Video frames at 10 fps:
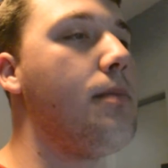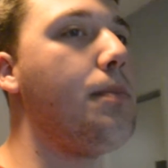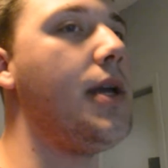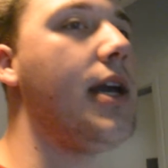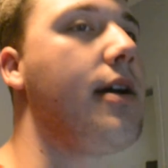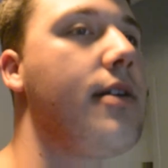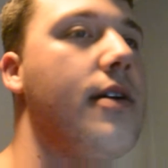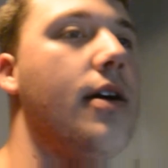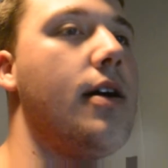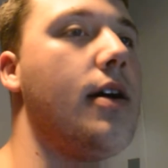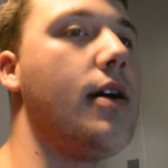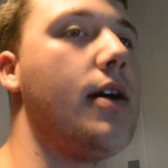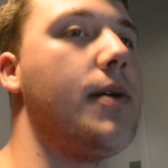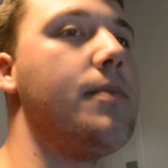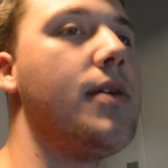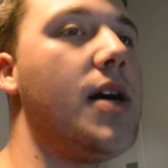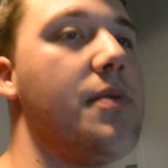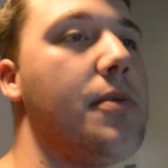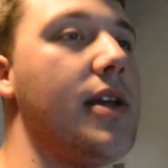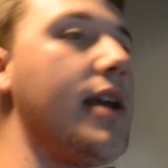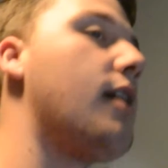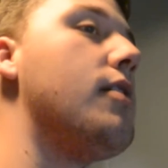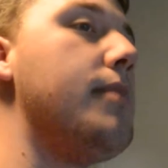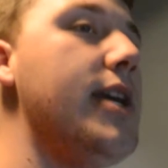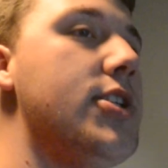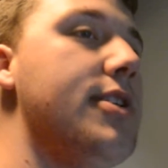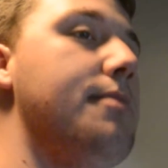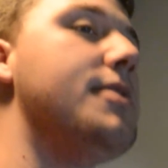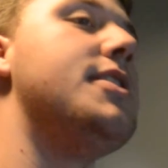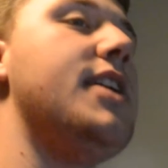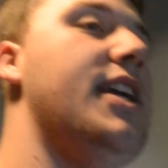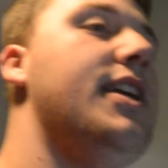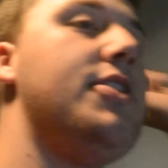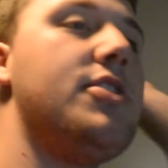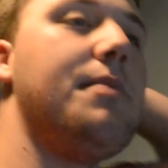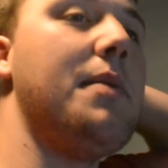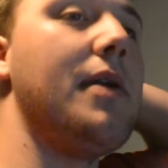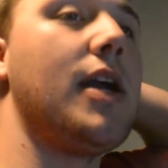But yeah, I'll be playing Automation, Besiege, maybe